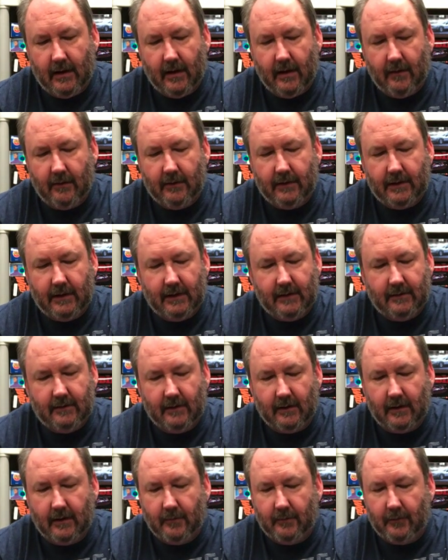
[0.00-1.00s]

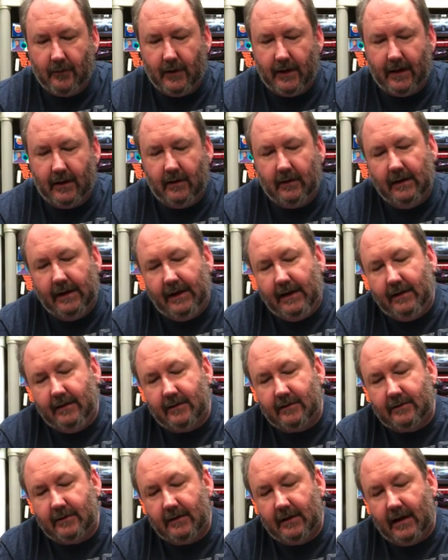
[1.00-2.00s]
Everything's looking pretty clean.
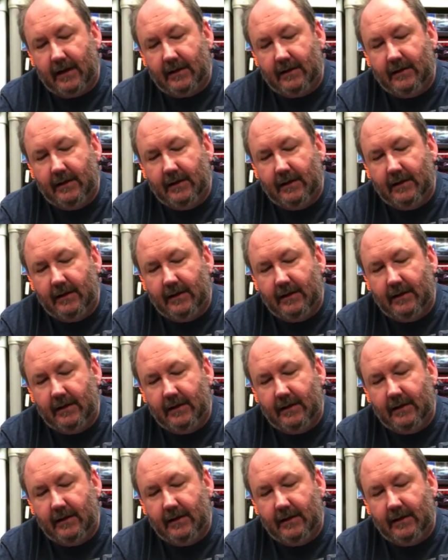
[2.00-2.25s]
There's a lot